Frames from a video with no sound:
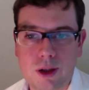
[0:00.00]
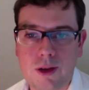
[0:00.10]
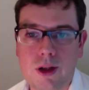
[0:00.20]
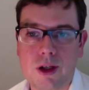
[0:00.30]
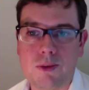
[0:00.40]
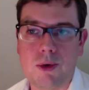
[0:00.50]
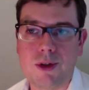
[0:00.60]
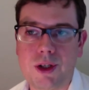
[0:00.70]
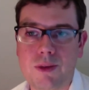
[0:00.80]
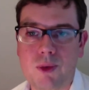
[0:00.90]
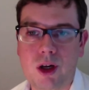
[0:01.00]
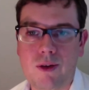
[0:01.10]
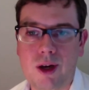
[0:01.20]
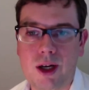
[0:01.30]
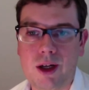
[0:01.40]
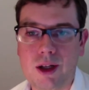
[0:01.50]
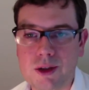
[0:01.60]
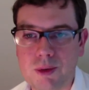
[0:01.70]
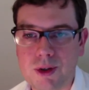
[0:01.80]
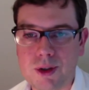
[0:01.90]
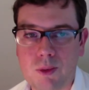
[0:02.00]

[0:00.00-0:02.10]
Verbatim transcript: this was his motivator this was